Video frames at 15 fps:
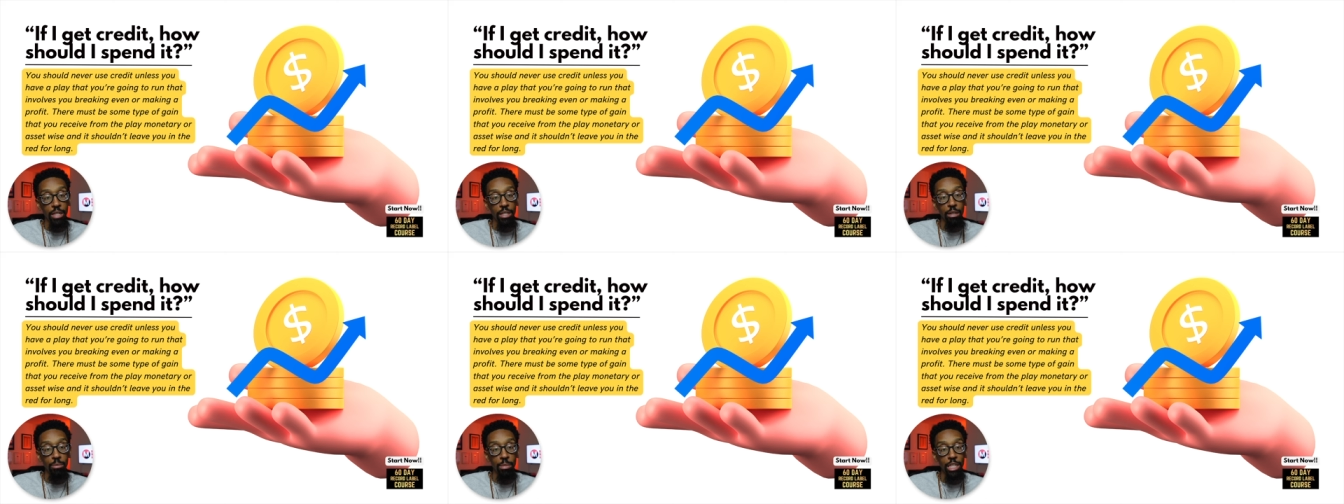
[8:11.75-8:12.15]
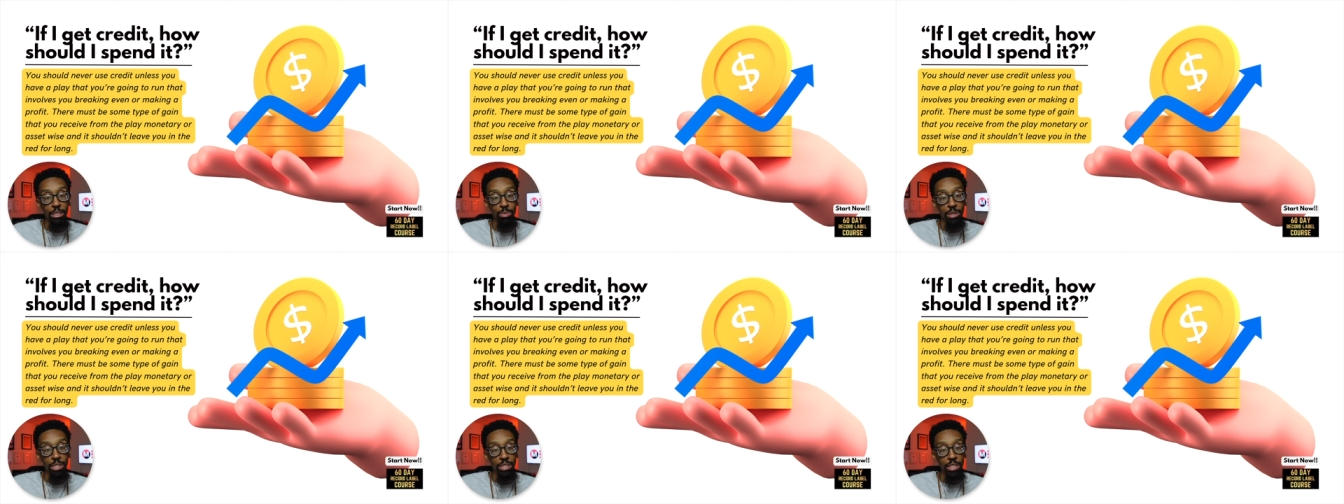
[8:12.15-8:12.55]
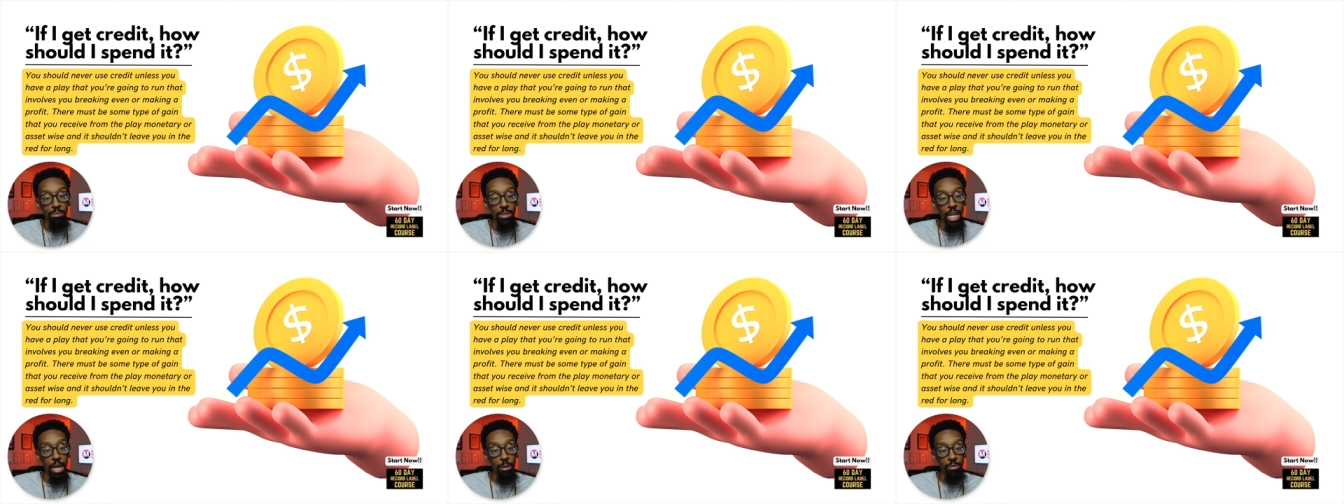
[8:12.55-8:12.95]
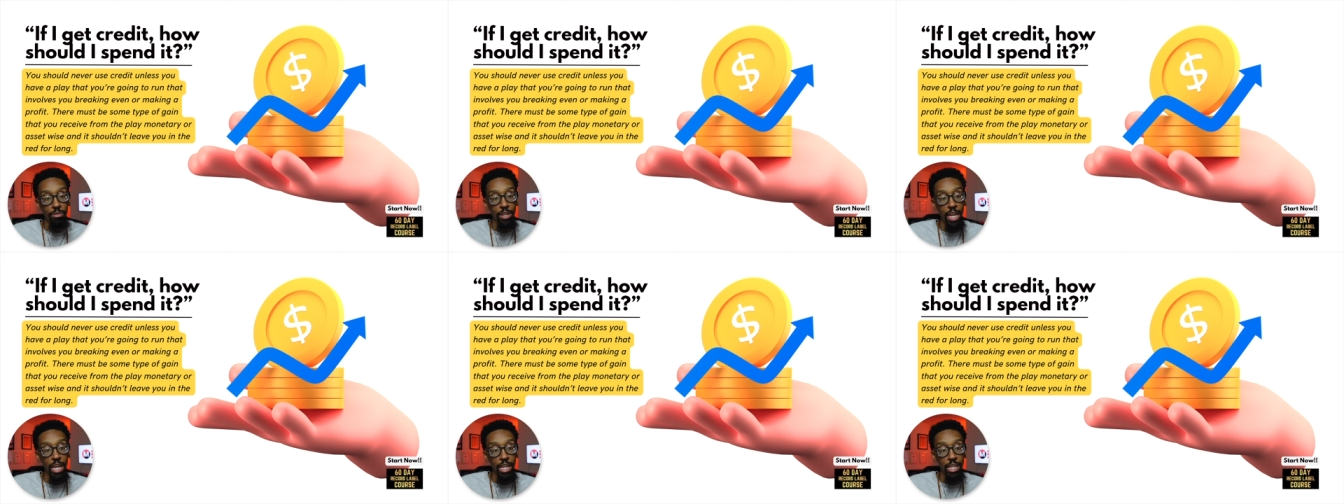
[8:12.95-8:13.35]
There must be some type
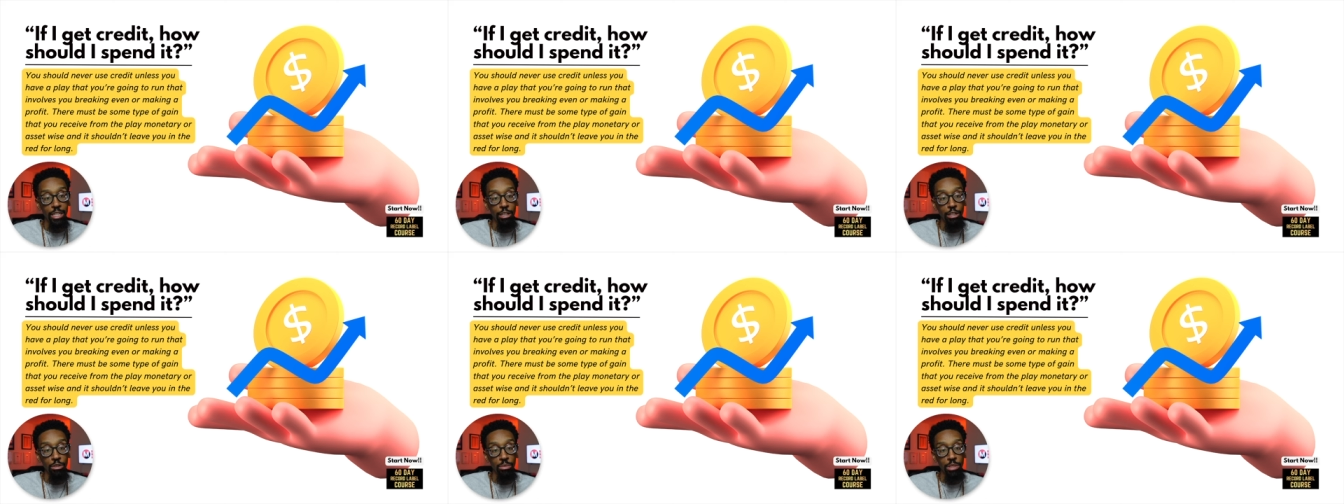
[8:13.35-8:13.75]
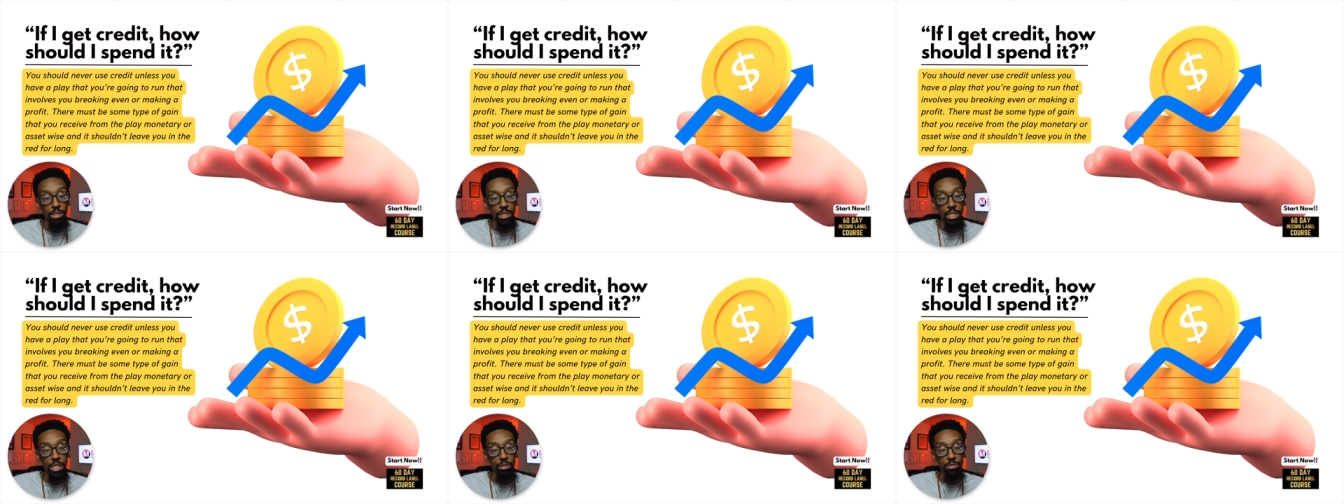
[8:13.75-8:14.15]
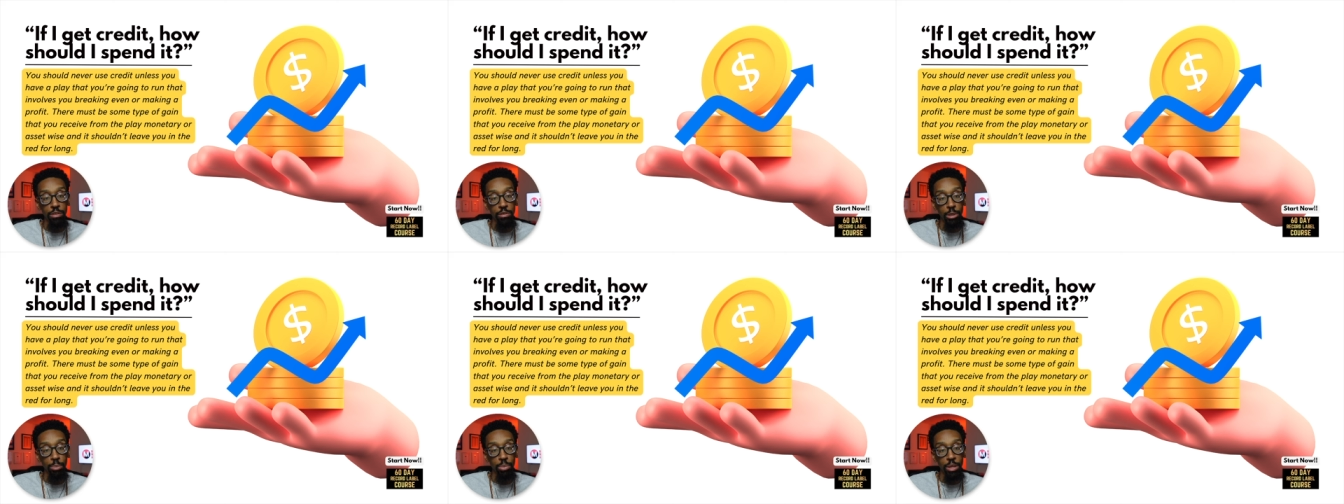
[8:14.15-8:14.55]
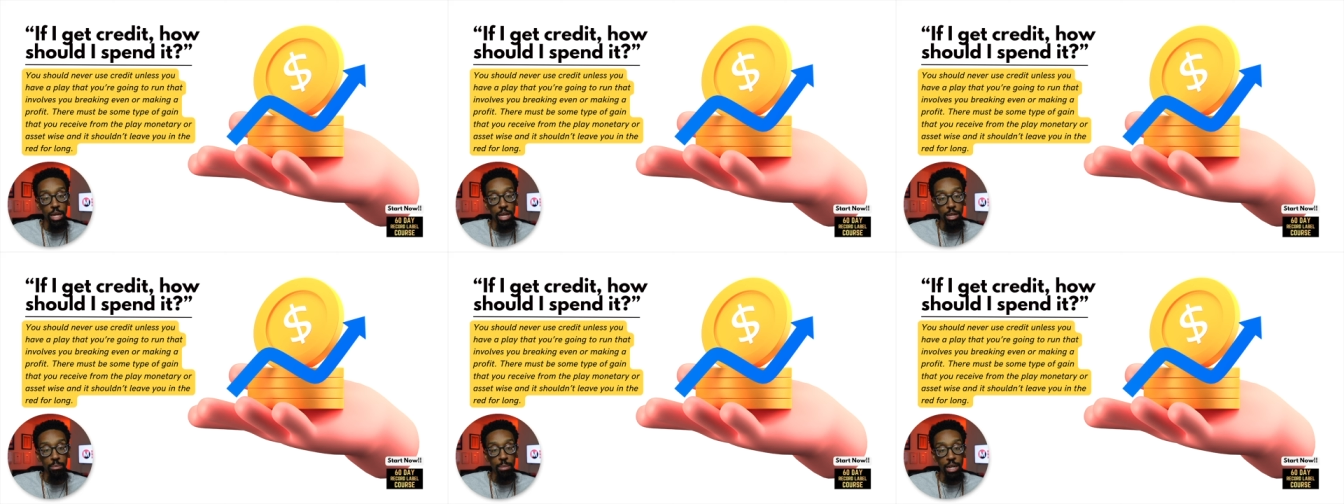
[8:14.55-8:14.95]
of gain that you receive from the
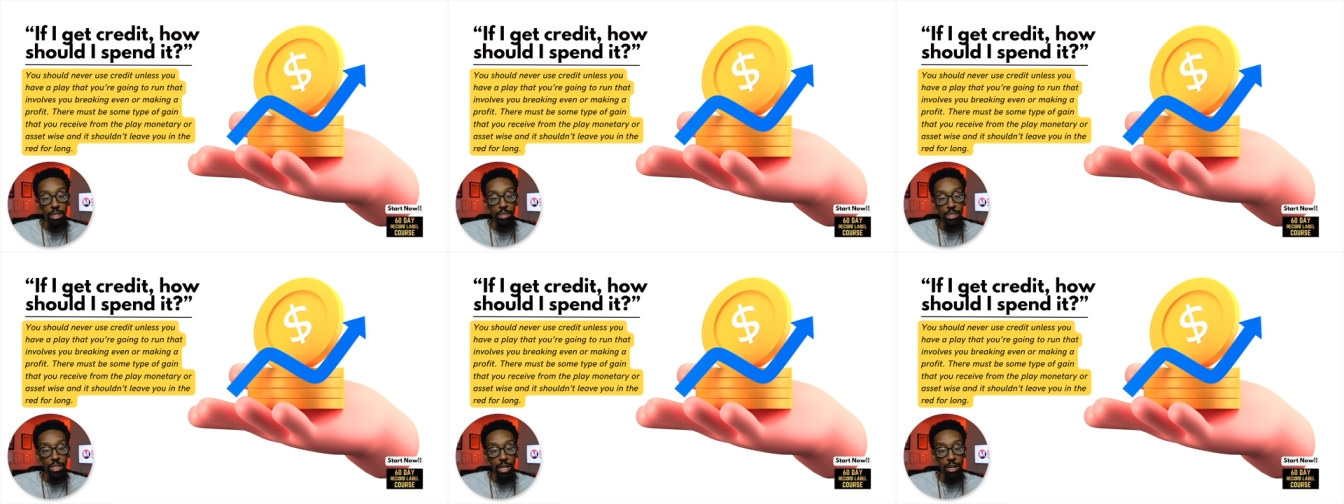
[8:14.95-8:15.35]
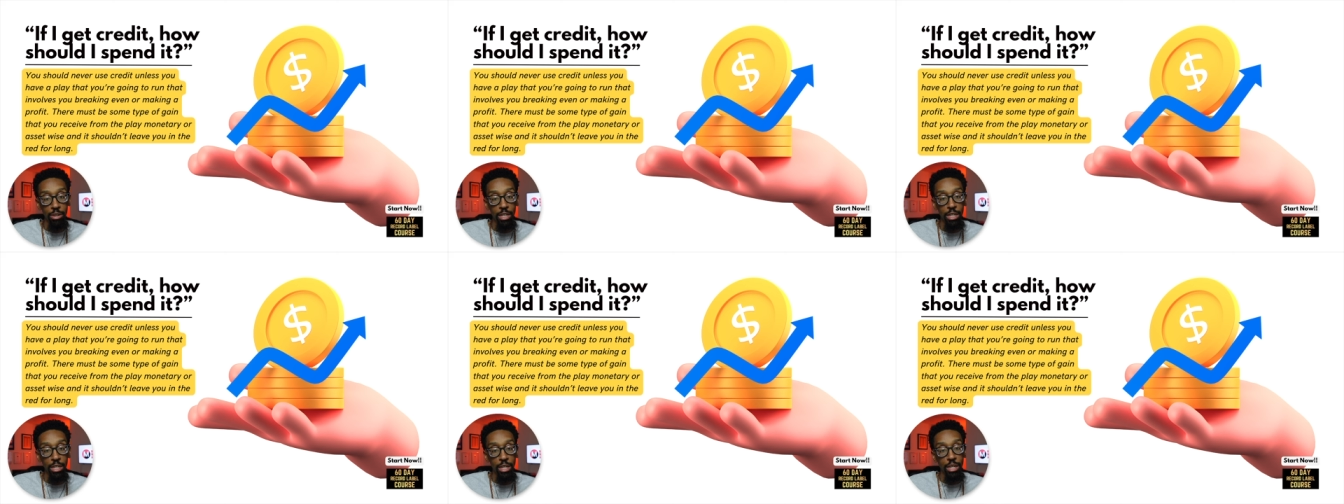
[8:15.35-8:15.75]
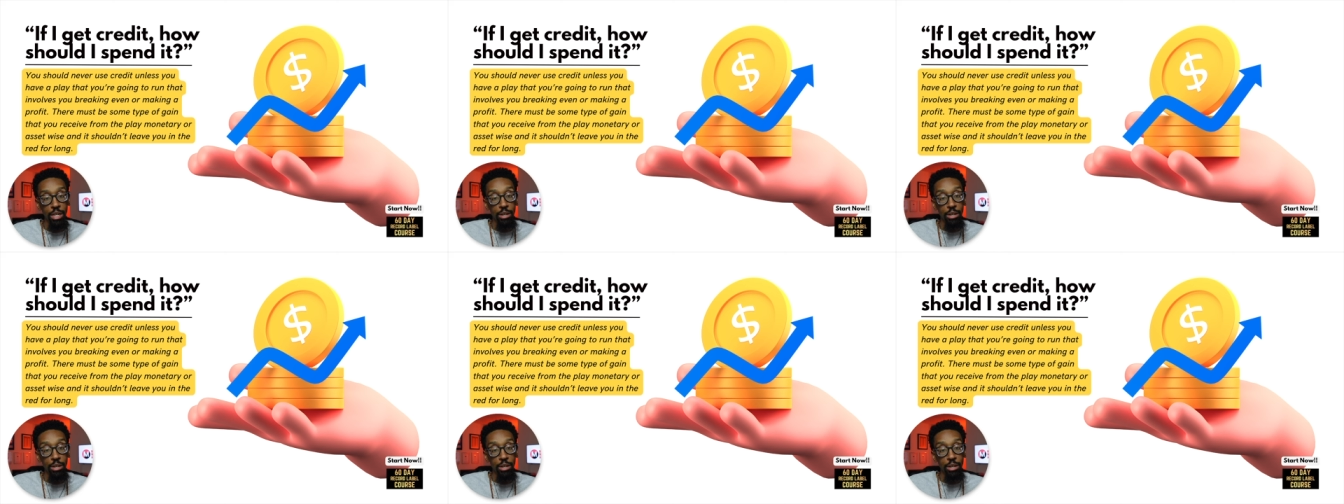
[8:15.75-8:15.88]
play monetary